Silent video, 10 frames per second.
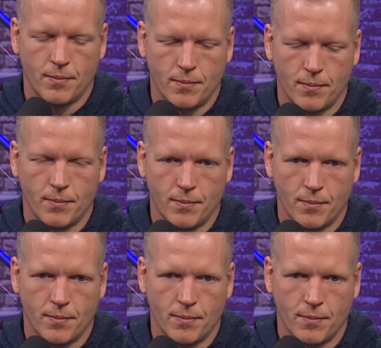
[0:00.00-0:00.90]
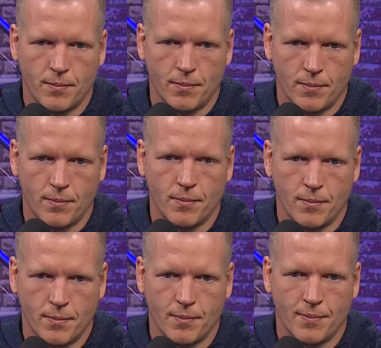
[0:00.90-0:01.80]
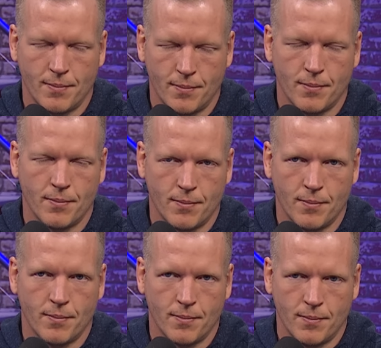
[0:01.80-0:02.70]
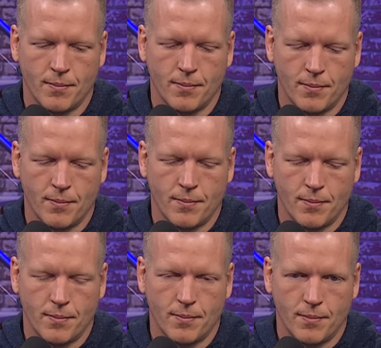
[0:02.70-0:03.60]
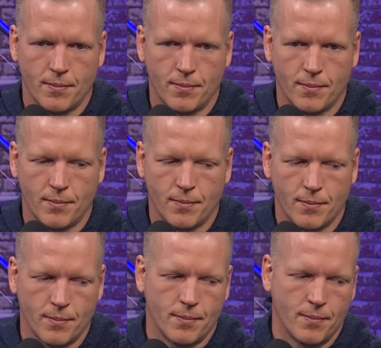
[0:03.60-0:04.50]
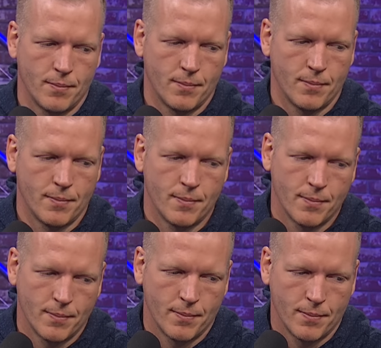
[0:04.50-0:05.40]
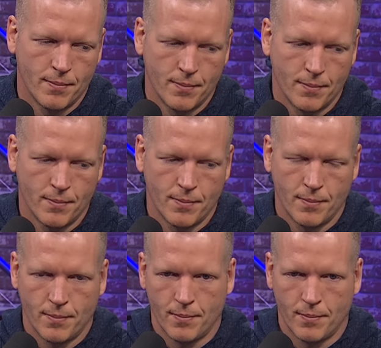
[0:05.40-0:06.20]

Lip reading: No words are spoken by the person on screen.